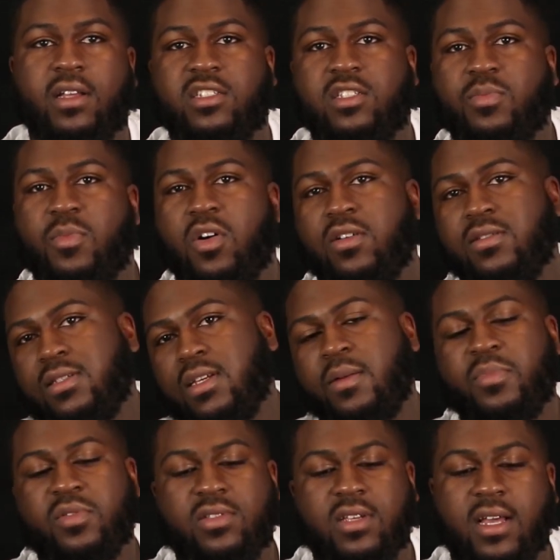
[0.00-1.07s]
small
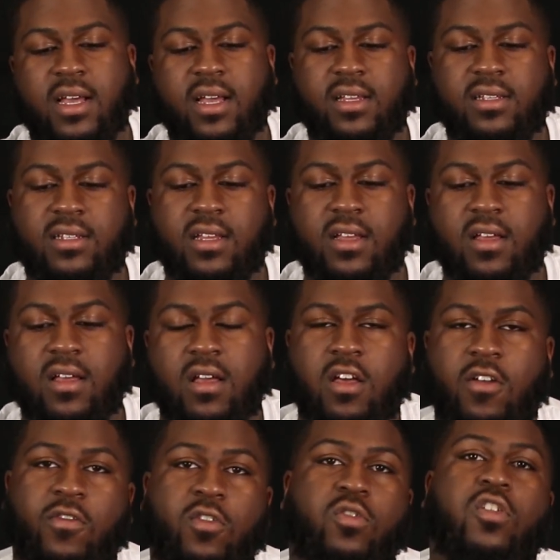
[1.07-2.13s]
sample size
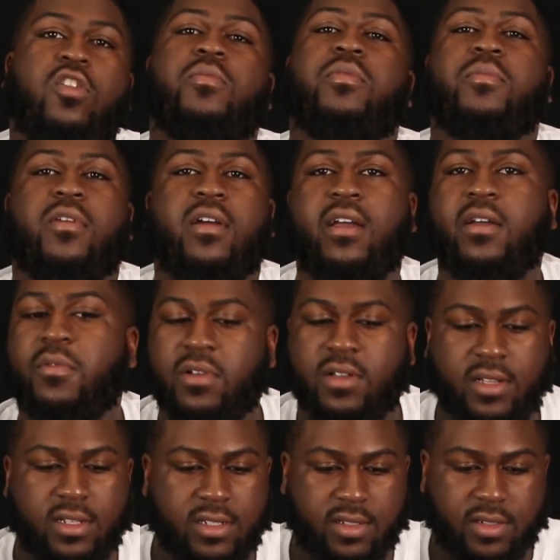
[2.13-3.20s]
of who Kobe Bryant
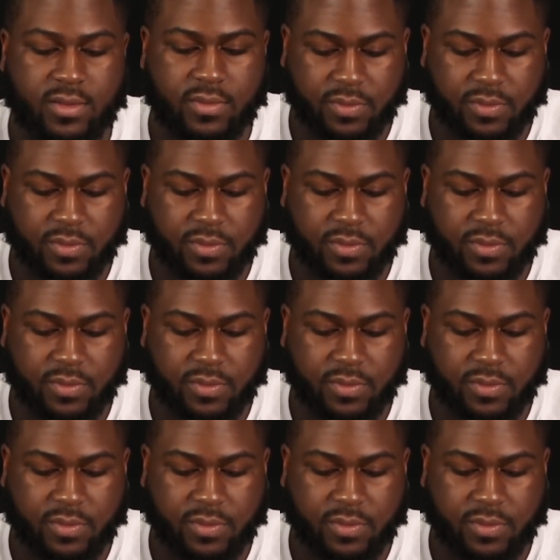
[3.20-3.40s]
was.